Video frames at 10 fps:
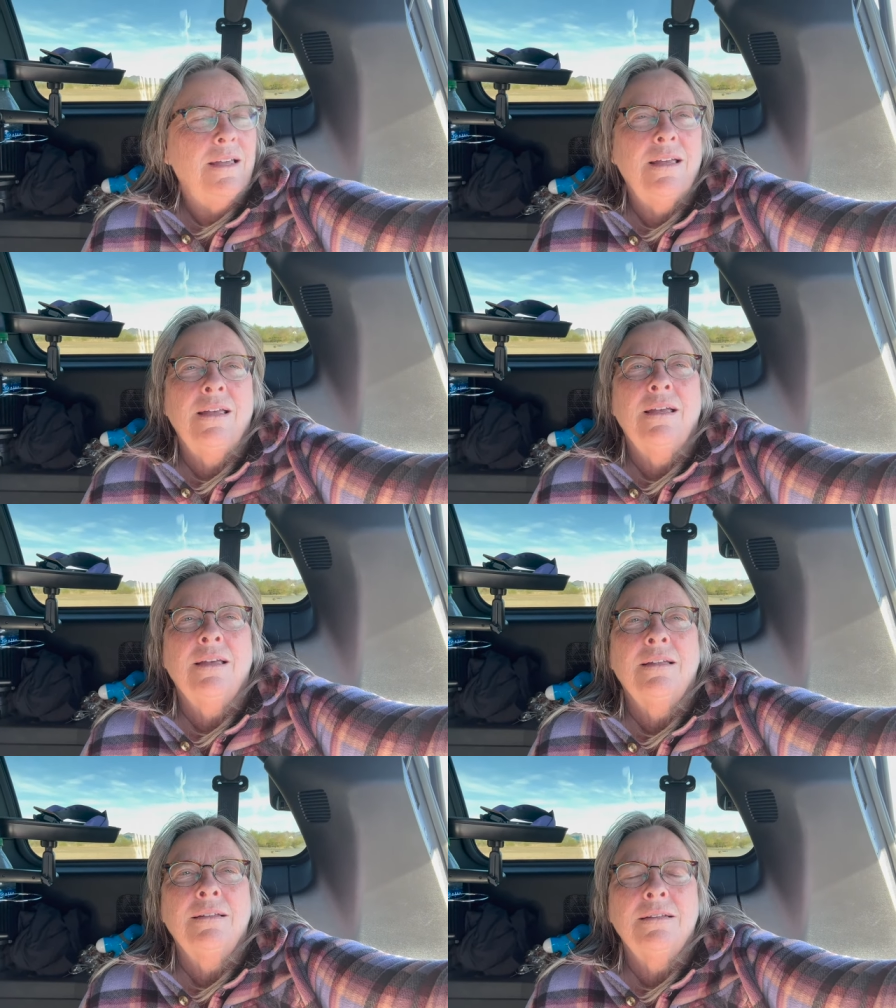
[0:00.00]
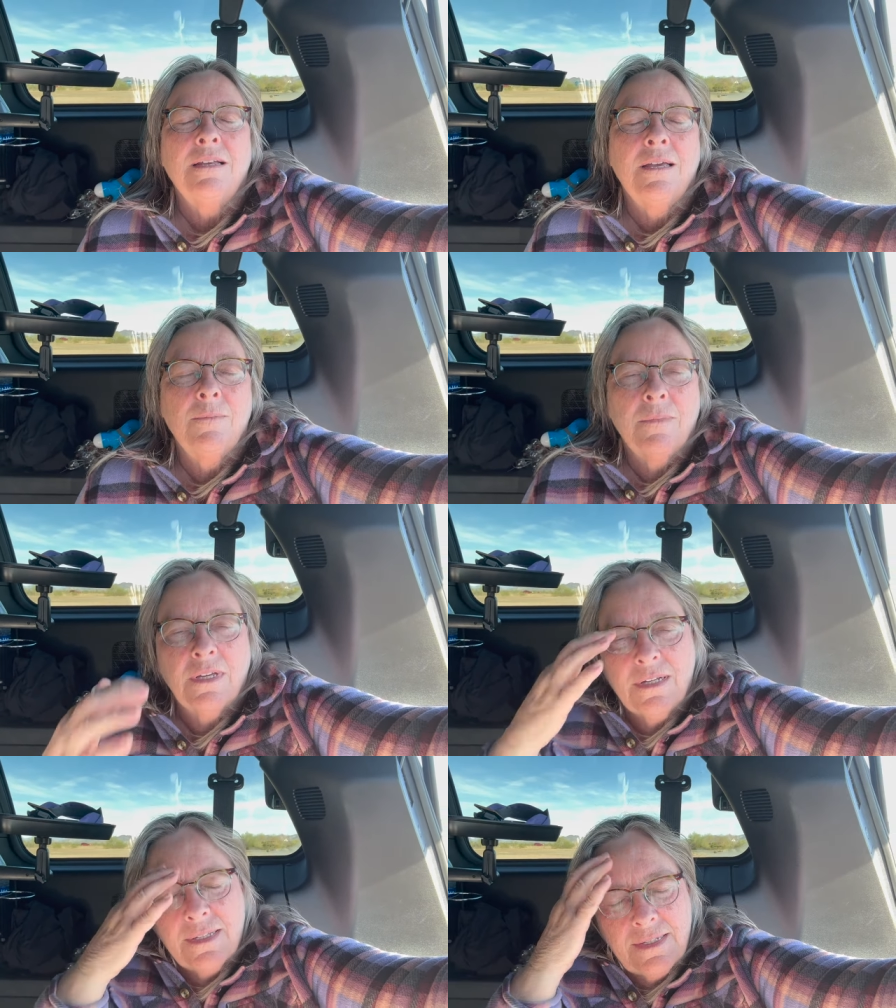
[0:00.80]
and I'm
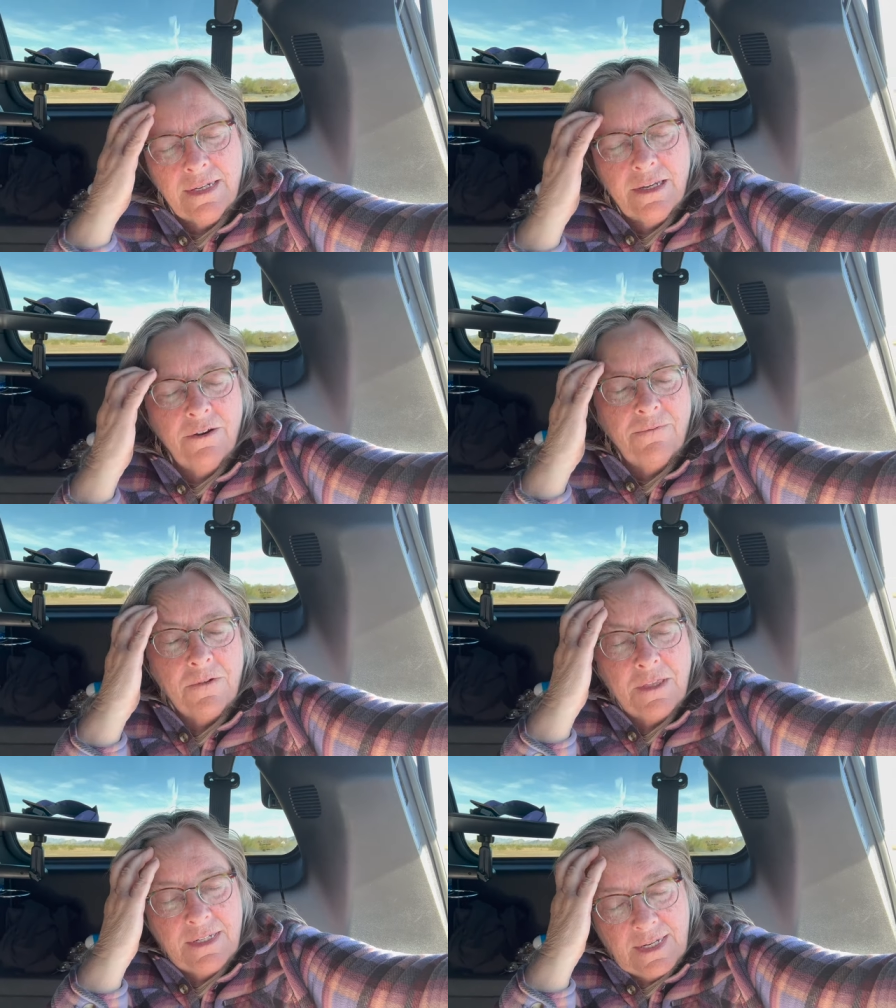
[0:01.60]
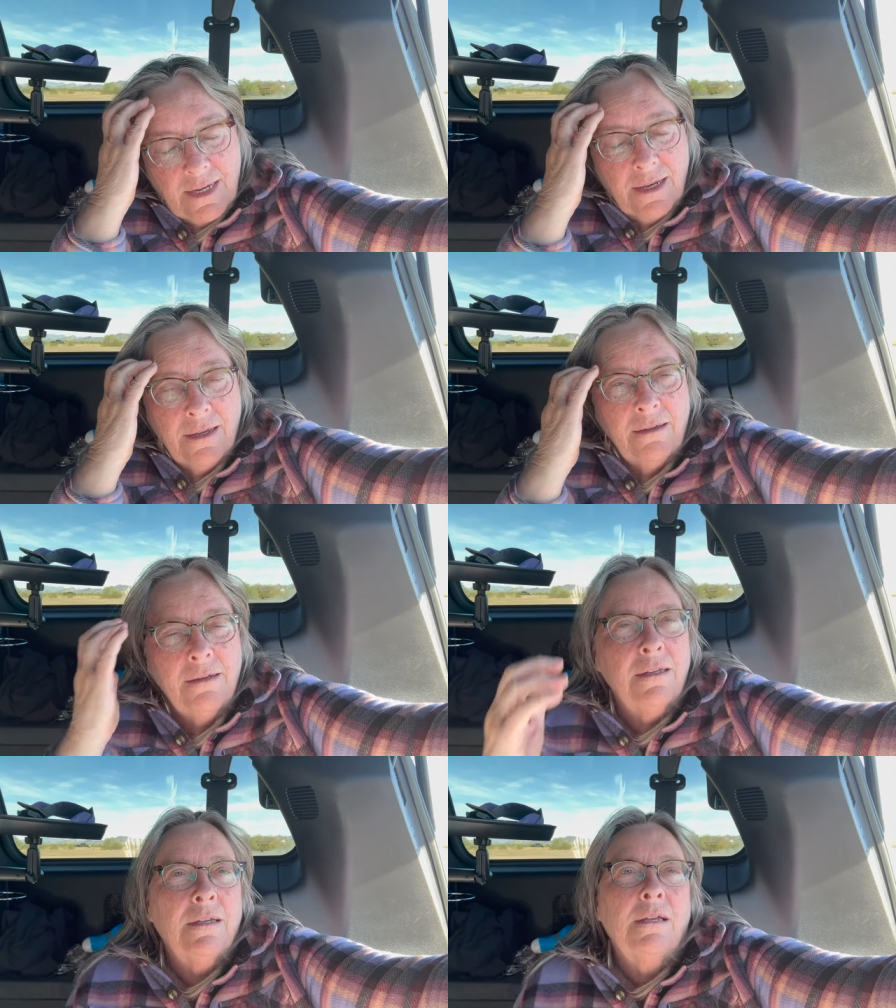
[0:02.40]
going to sit here for the day,
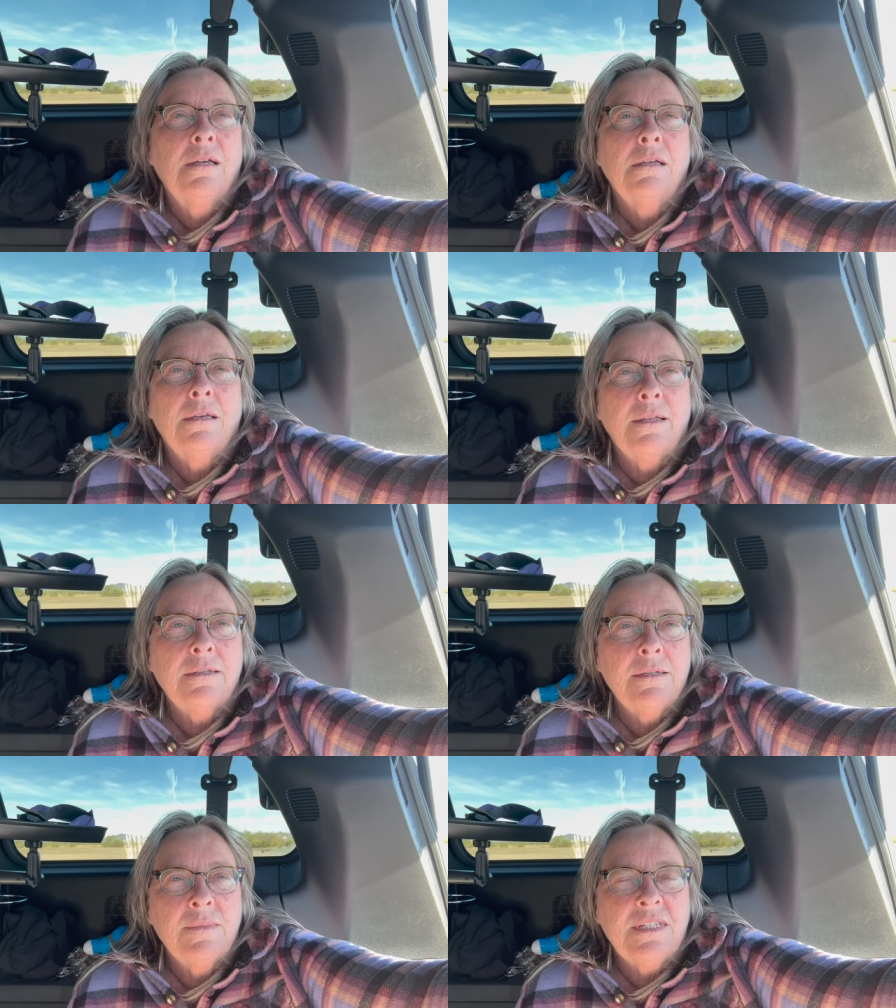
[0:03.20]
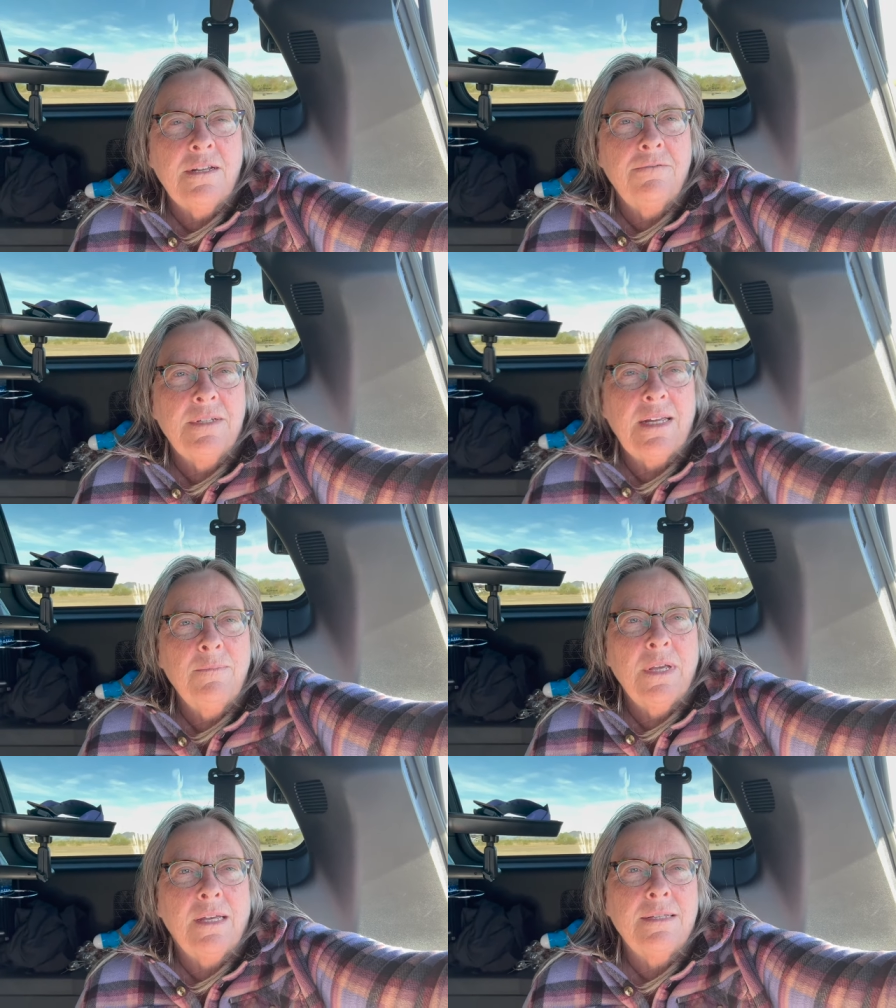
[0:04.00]
get some stuff done
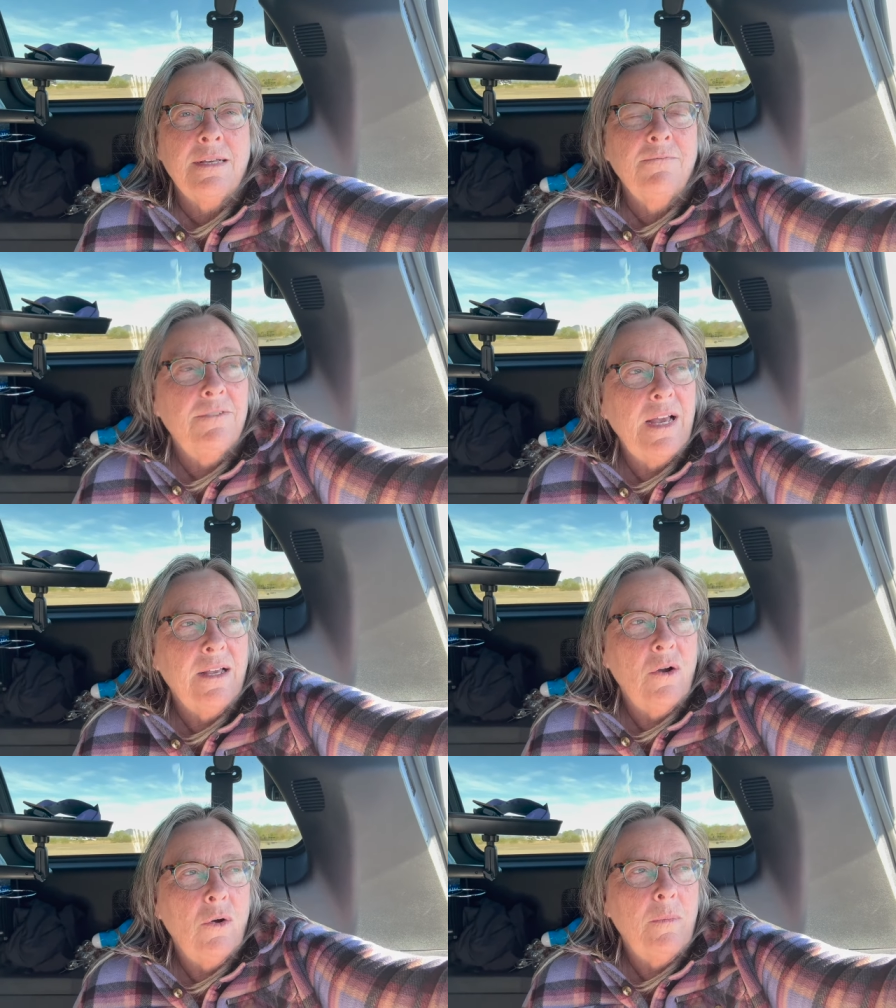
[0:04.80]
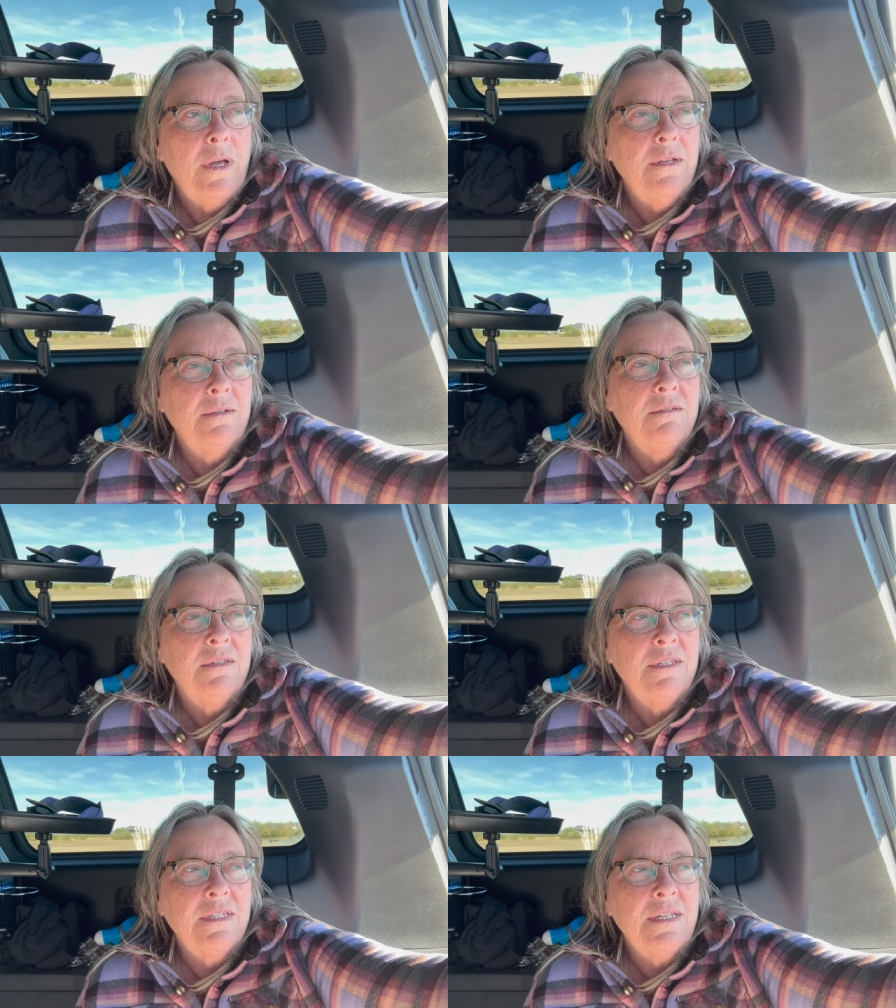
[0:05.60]
because I'm flying home on
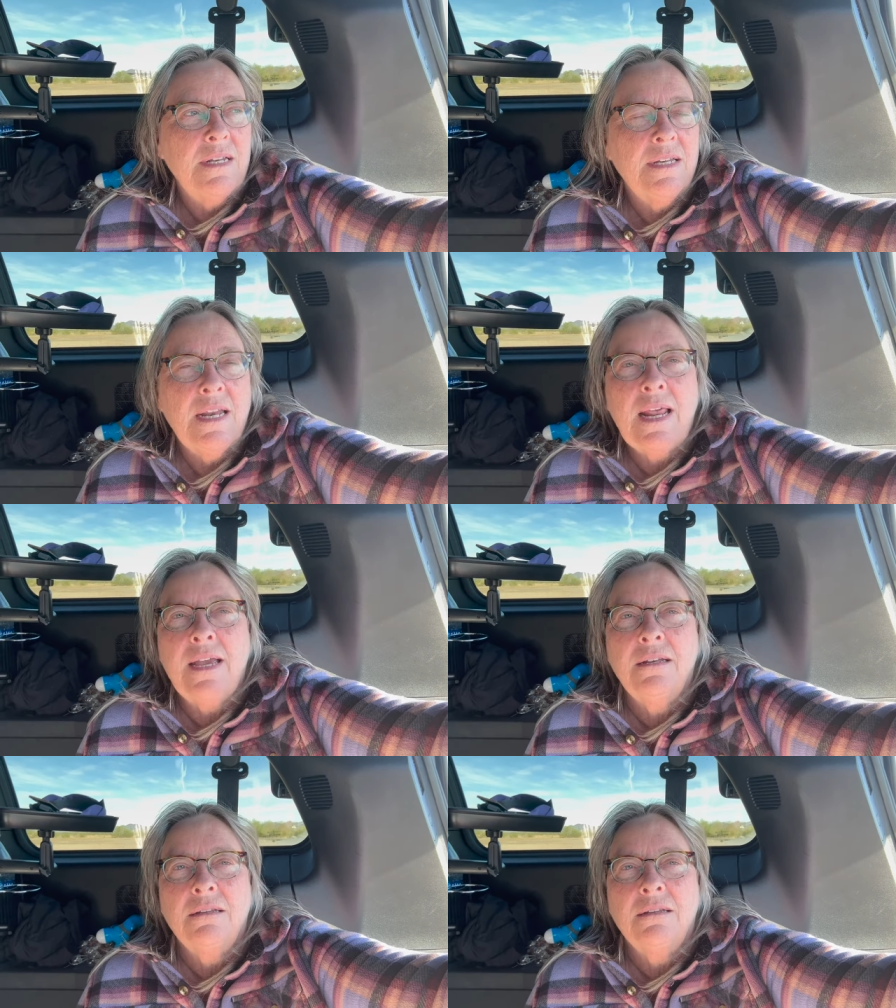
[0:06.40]
Sunday night.